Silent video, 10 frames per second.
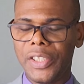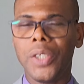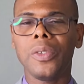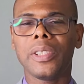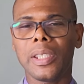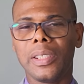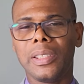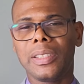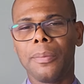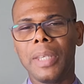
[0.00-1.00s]
the New
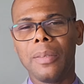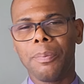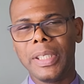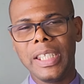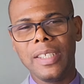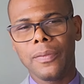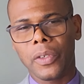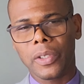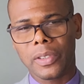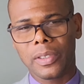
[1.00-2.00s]
Testament
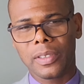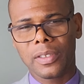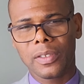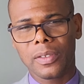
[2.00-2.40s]
believers.